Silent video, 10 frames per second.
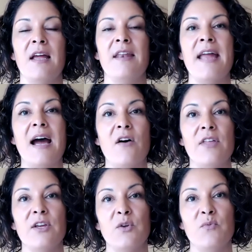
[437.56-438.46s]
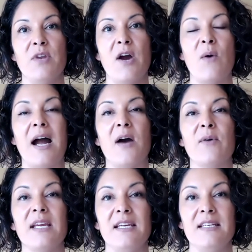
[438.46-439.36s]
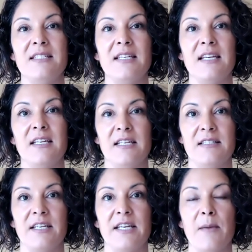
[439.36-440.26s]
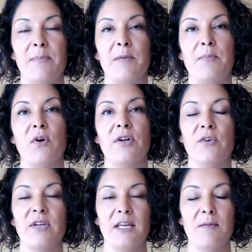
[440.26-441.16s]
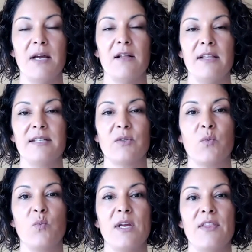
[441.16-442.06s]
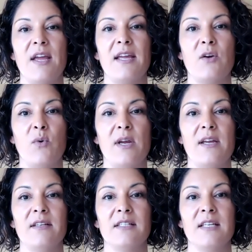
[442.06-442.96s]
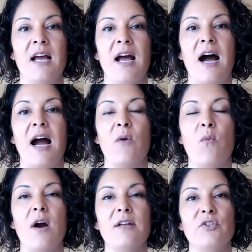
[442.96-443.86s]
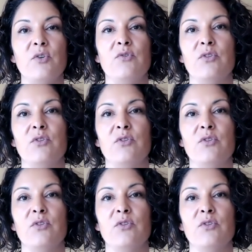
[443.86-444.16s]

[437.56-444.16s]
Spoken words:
Now that you know how easy it is to get people on your email list with a quiz, I want you to